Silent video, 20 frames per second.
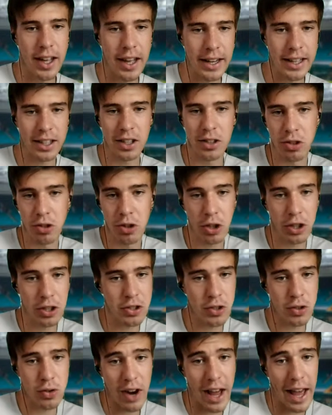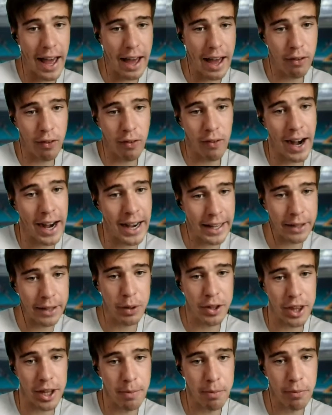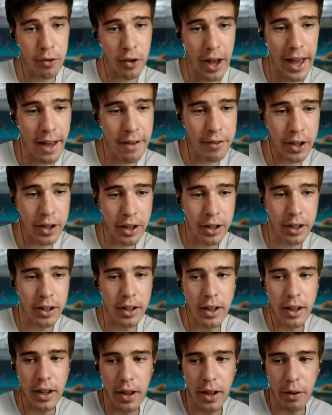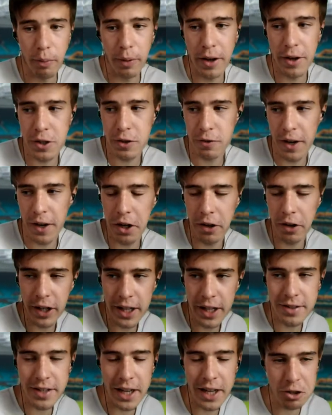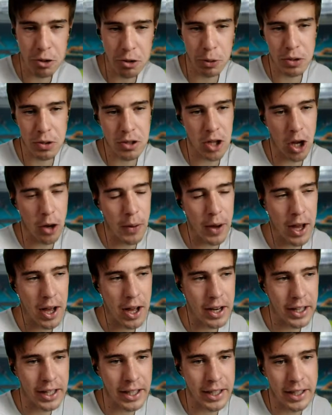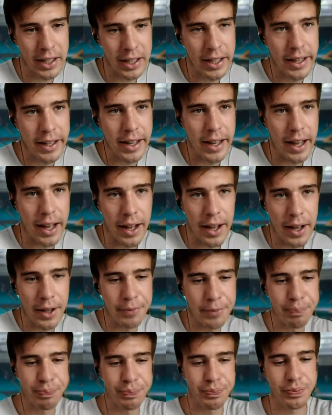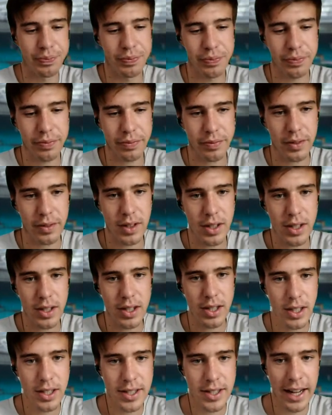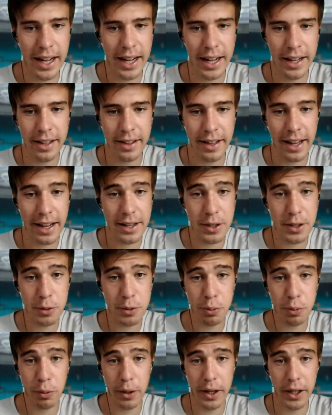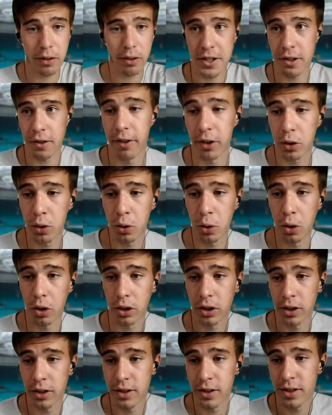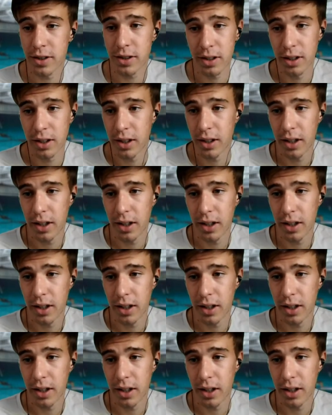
and you can just rally with him forever. Whereas Federer, he takes the ball so early. That's why grass is his favorite court, because